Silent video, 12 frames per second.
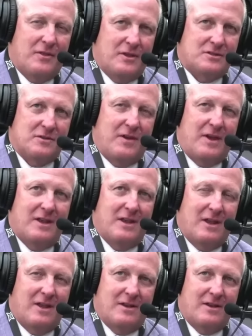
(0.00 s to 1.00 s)
this event
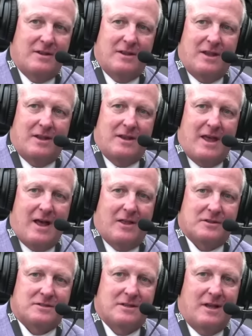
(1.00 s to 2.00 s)
in
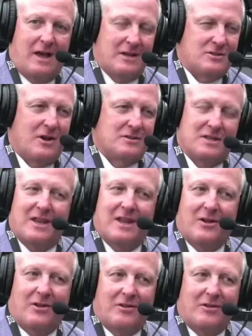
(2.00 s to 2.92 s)
Dallas, I talked to Neil.